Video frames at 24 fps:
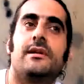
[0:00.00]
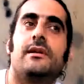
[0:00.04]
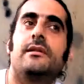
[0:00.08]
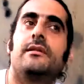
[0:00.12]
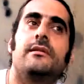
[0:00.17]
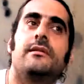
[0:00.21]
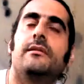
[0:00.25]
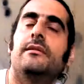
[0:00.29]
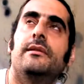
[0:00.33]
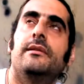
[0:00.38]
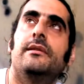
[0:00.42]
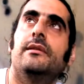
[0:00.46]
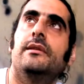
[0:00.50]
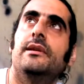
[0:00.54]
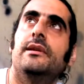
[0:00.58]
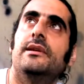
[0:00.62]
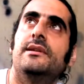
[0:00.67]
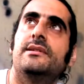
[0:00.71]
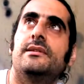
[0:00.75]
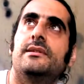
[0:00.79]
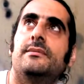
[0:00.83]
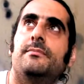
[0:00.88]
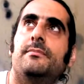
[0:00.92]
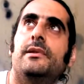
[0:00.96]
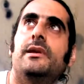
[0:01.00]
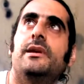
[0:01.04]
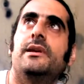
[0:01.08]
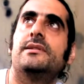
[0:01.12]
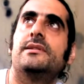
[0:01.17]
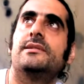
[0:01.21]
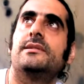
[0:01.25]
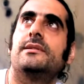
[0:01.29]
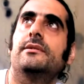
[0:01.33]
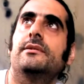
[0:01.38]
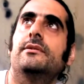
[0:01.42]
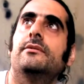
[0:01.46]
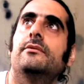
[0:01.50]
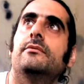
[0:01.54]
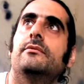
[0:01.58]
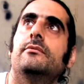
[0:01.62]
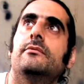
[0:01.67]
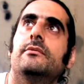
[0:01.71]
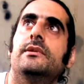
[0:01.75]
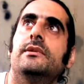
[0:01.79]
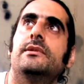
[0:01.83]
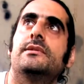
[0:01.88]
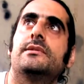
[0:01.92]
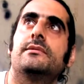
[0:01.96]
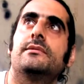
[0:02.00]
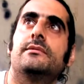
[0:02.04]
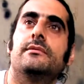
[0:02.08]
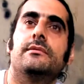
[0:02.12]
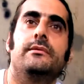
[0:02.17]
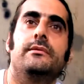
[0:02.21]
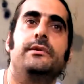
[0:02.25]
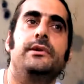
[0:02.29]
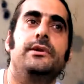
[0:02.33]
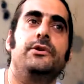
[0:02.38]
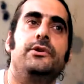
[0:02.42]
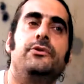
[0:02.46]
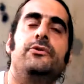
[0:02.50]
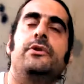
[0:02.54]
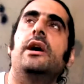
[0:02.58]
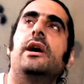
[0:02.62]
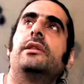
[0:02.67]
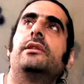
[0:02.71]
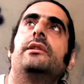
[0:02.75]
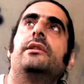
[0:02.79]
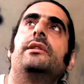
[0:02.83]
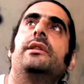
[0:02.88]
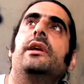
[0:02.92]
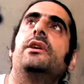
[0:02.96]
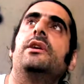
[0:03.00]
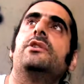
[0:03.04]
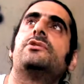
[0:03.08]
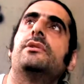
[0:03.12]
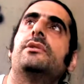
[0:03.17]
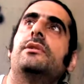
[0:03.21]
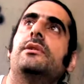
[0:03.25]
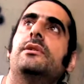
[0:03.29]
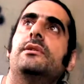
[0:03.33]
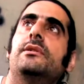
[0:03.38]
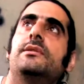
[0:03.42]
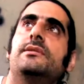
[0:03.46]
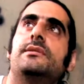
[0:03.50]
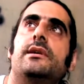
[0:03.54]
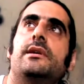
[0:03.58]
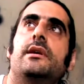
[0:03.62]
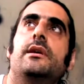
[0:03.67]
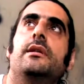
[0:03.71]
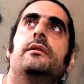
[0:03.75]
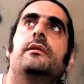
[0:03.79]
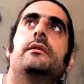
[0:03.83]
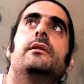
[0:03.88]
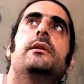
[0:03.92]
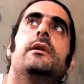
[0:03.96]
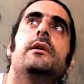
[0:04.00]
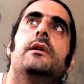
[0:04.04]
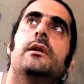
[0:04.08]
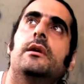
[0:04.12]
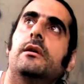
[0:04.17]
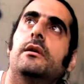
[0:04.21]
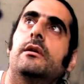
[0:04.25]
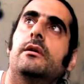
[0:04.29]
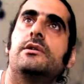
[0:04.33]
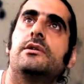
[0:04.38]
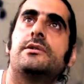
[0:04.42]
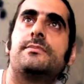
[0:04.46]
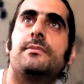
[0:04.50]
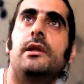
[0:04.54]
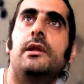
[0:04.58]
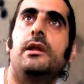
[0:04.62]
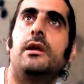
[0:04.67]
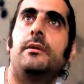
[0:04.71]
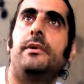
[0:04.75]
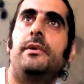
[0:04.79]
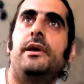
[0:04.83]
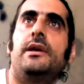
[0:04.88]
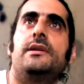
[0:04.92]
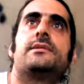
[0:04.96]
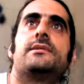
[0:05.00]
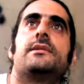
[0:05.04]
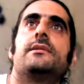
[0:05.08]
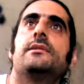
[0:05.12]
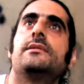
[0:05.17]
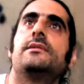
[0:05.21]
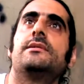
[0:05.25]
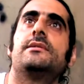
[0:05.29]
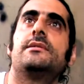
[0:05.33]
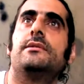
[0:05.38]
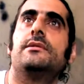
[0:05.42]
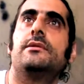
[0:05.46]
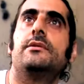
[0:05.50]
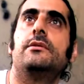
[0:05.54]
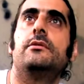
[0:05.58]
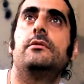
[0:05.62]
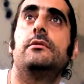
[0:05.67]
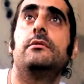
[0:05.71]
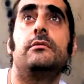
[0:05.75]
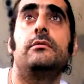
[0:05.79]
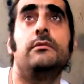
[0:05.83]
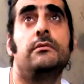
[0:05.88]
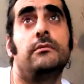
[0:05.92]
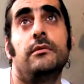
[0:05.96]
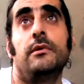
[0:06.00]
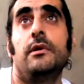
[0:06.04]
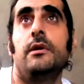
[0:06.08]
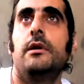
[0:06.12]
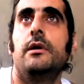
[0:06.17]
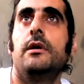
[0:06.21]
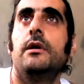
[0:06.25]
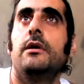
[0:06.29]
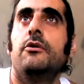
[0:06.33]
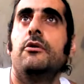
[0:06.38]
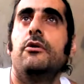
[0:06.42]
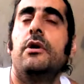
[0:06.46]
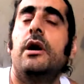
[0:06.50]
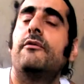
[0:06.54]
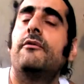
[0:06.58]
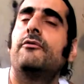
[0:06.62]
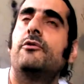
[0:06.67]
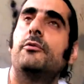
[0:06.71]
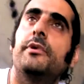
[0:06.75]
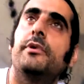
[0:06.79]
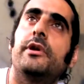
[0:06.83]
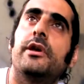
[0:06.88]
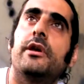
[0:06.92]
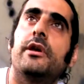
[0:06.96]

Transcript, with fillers: not an easy place, you know. It's they have United trouble. Nations uh, and uh, Hezbollah bases, you know. You have to be